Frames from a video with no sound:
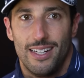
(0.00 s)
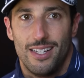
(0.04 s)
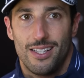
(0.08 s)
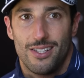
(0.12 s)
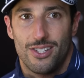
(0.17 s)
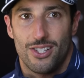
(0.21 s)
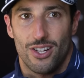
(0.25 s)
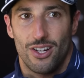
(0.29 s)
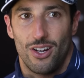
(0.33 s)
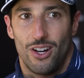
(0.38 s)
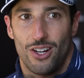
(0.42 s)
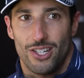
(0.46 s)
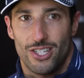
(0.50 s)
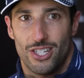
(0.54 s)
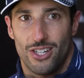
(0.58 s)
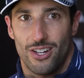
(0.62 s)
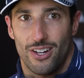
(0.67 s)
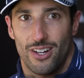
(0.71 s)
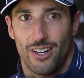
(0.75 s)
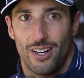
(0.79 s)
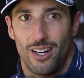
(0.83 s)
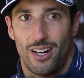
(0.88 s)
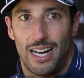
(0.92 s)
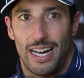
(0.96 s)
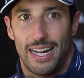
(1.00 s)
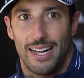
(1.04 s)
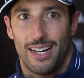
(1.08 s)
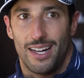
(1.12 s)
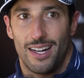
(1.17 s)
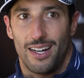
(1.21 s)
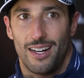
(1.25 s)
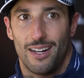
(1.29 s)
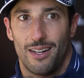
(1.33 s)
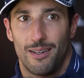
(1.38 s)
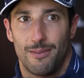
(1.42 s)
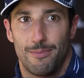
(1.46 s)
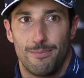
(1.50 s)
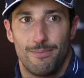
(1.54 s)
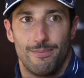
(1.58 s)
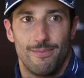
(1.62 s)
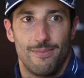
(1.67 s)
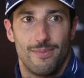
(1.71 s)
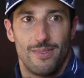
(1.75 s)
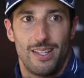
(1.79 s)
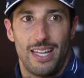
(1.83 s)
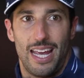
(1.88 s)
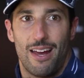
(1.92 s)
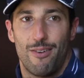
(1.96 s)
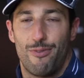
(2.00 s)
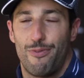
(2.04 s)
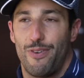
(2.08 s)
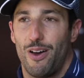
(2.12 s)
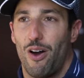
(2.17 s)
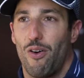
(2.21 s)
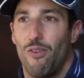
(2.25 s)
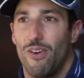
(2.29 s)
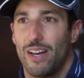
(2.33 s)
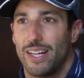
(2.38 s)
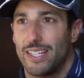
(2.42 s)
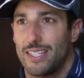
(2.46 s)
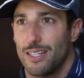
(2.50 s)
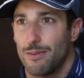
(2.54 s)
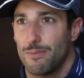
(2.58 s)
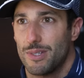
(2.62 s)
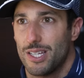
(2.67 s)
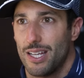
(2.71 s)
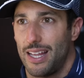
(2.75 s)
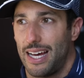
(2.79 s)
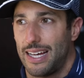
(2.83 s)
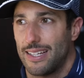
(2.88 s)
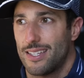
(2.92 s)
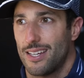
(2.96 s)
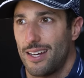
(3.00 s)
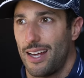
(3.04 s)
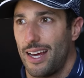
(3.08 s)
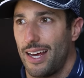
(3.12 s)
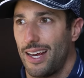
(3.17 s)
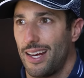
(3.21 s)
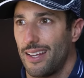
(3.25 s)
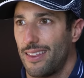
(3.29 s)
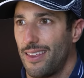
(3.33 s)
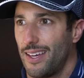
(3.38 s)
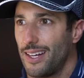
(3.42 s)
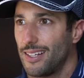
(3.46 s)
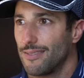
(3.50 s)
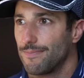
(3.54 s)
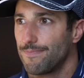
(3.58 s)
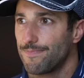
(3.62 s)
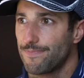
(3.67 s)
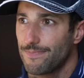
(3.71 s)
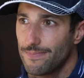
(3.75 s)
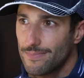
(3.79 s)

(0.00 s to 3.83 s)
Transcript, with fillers: So Oscar and I, uh, yeah, fell victim to that today. I think